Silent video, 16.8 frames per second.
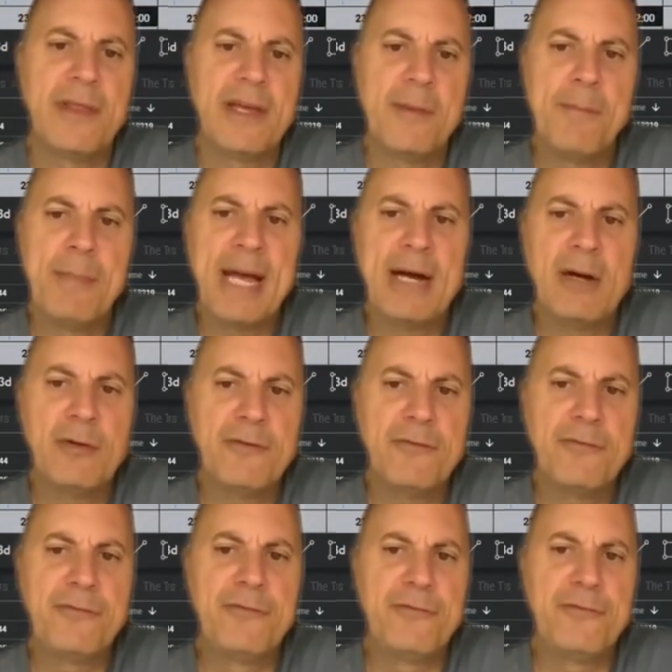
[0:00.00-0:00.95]
the amount
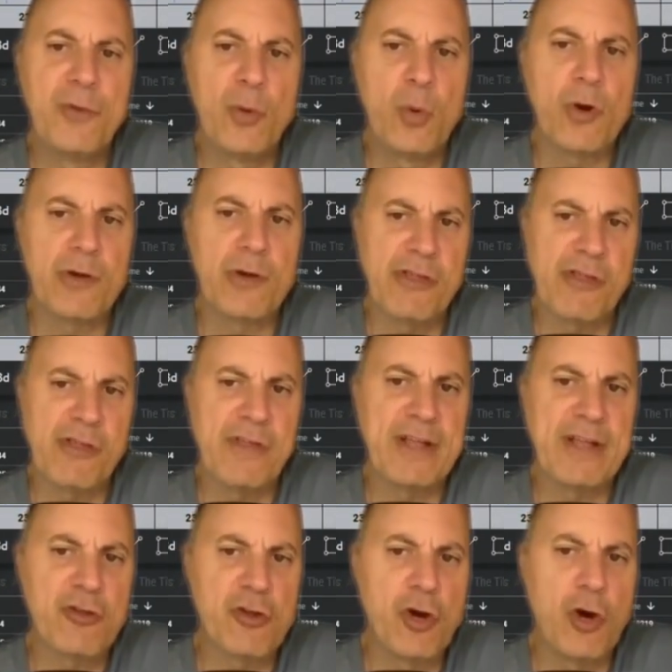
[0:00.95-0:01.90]
of force
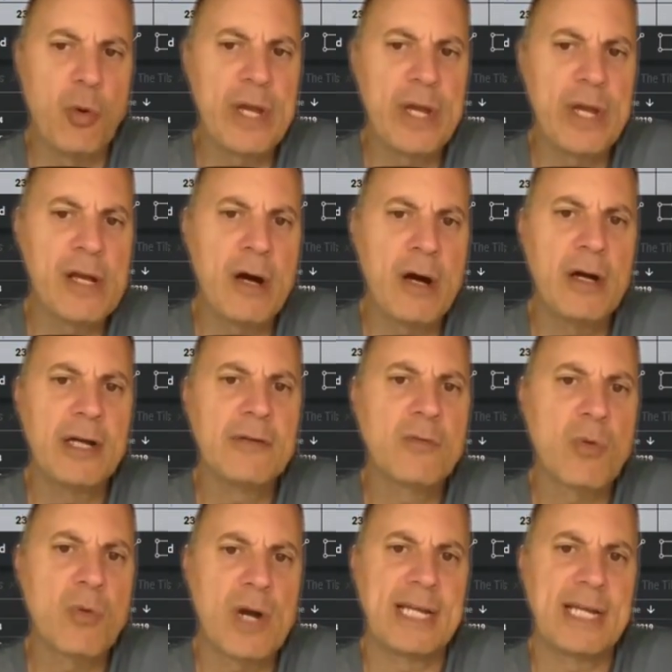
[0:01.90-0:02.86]
that's going
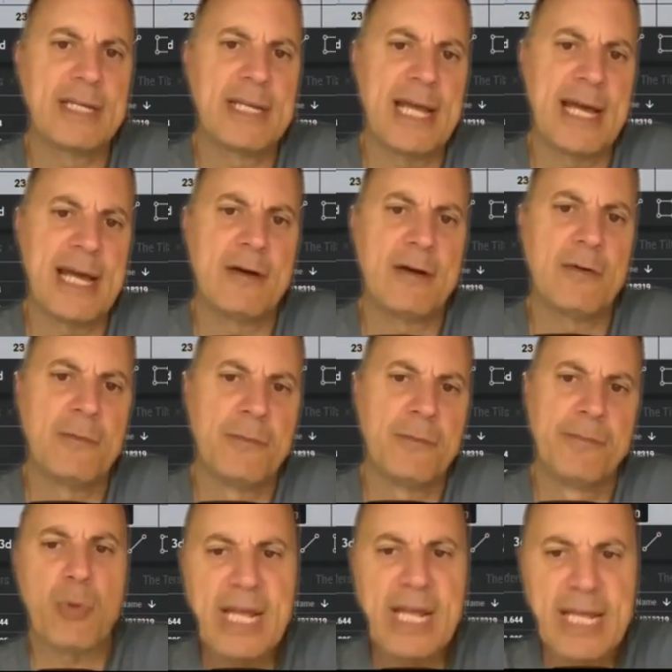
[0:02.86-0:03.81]
on right now,
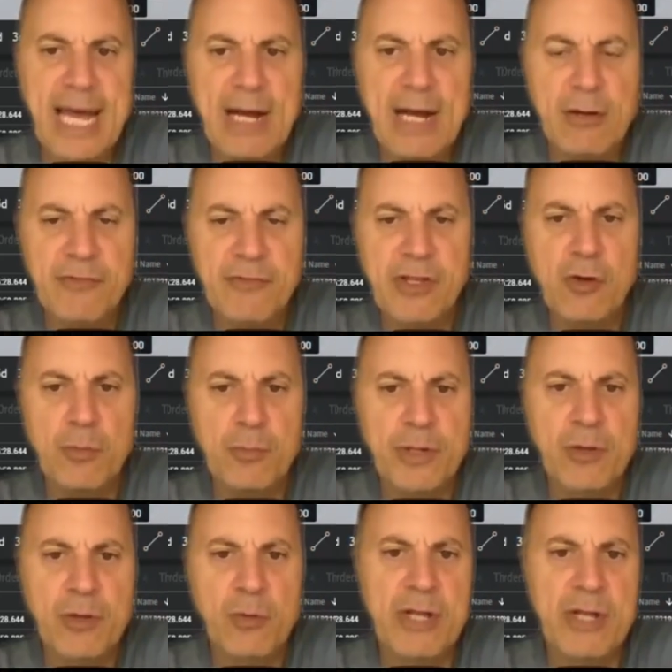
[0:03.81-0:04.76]
break out of the
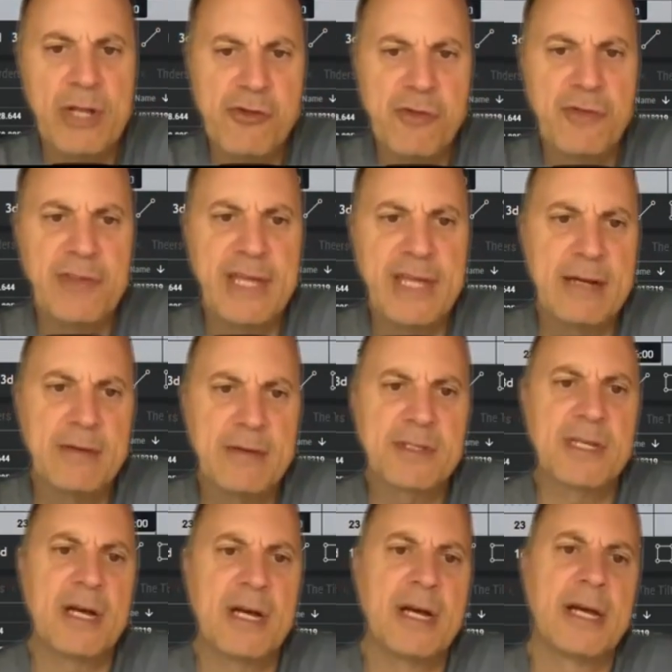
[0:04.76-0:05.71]
opening range to the
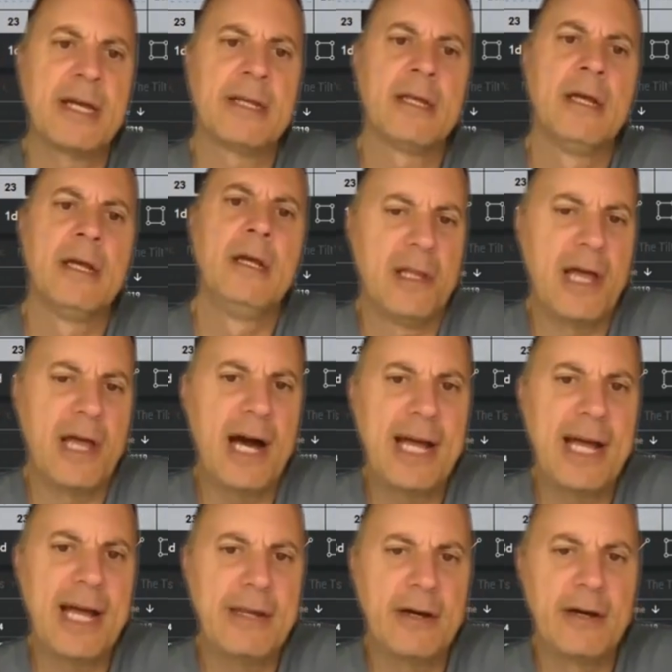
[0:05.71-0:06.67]
downside, a
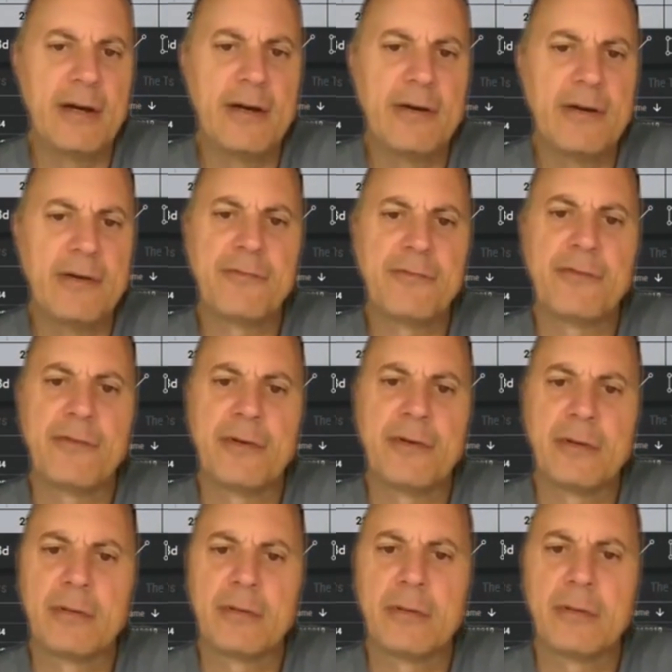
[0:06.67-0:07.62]
lot
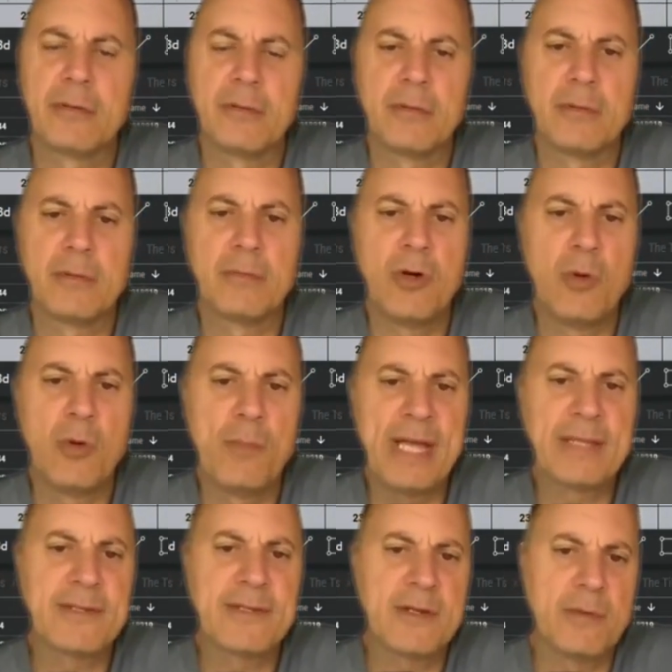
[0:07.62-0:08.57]
of
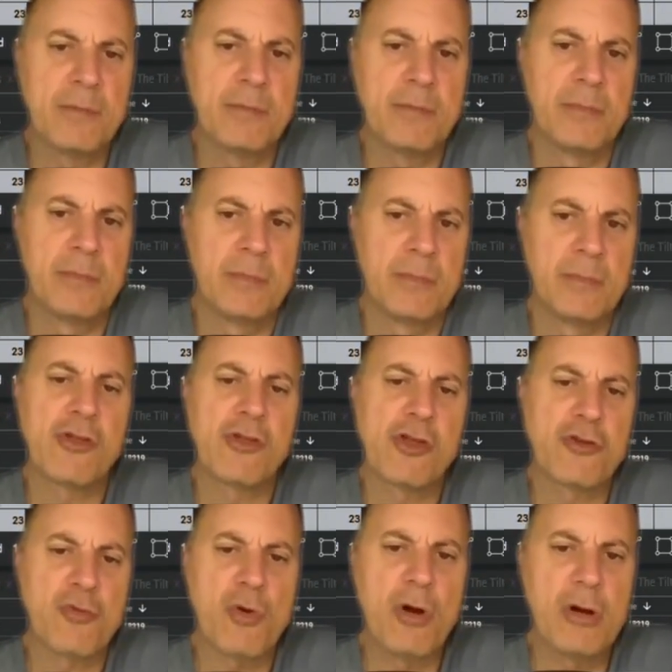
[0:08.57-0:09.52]
momentum, right?
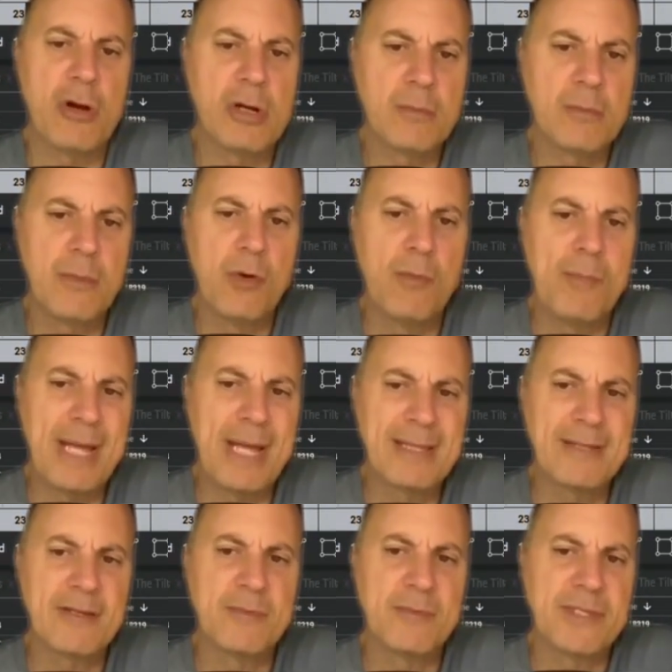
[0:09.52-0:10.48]
Strong
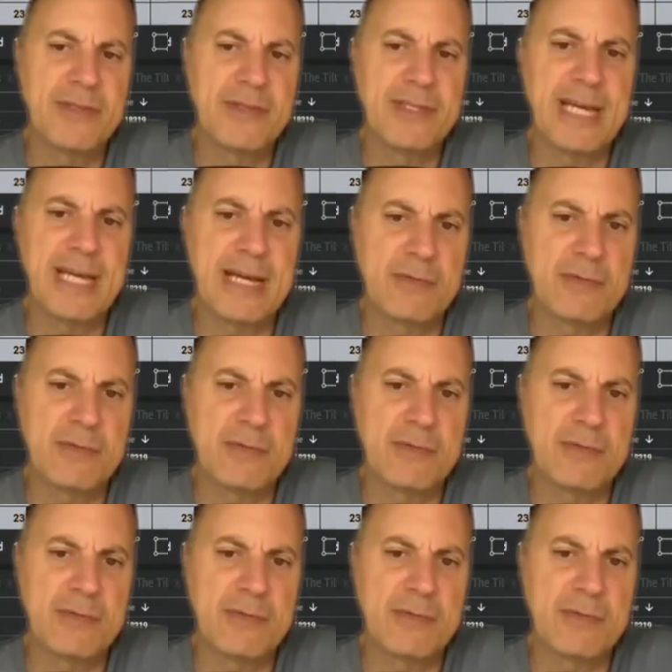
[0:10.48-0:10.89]
momentum to the